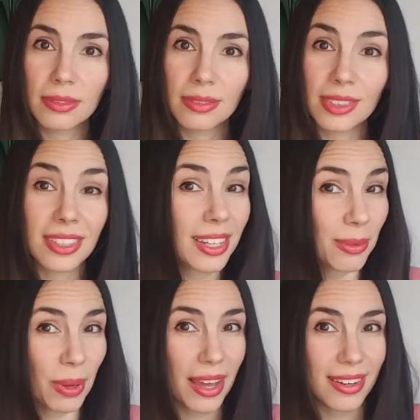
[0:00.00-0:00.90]
Just think
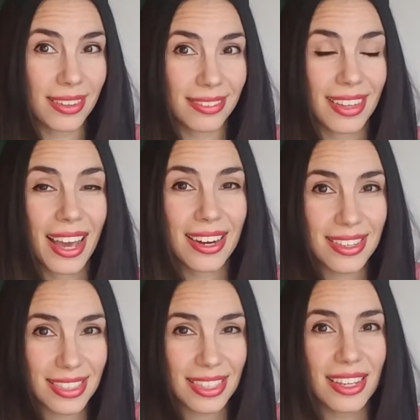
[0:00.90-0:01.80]
about it. That
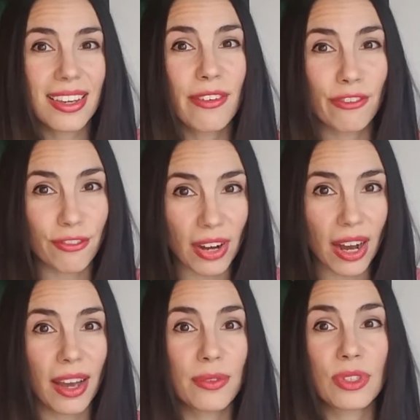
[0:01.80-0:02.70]
is the
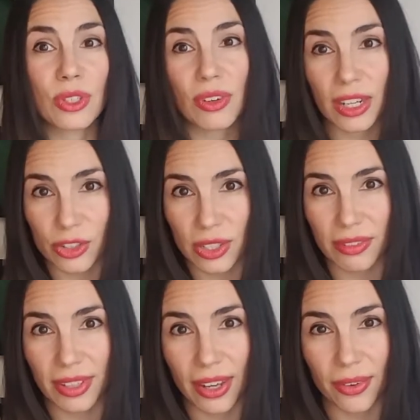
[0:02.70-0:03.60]
5's direction
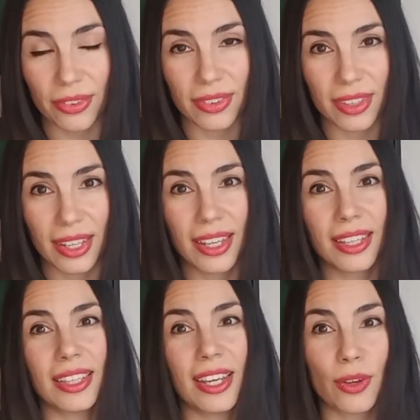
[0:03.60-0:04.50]
of health.
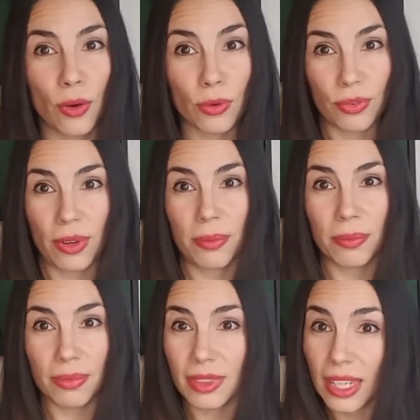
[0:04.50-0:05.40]
They go
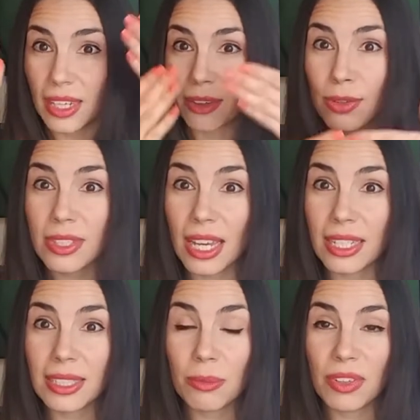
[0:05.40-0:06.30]
from the inner
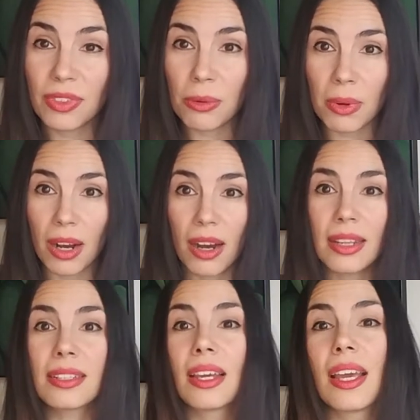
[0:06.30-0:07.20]
sanctum of their
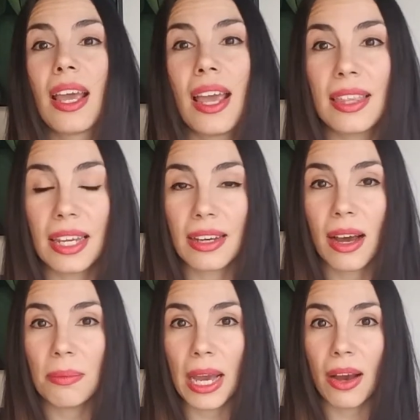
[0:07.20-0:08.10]
mind and they
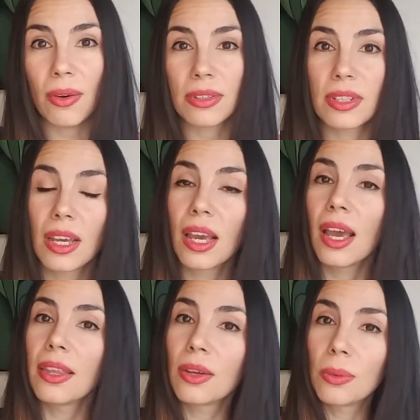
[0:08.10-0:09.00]
come out
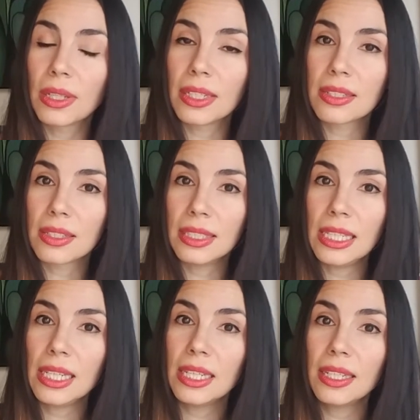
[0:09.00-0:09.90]
and they're willing to
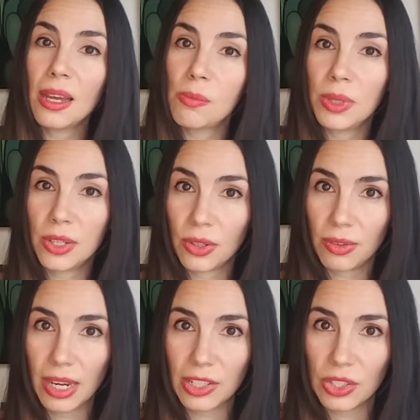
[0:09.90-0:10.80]
lead and be
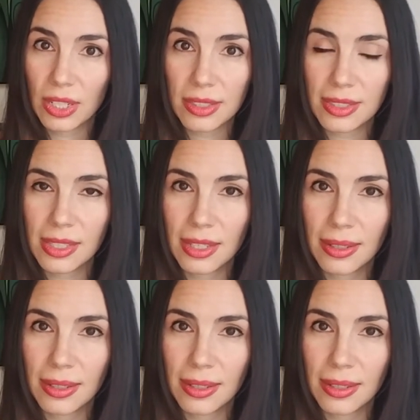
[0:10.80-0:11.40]
courageous.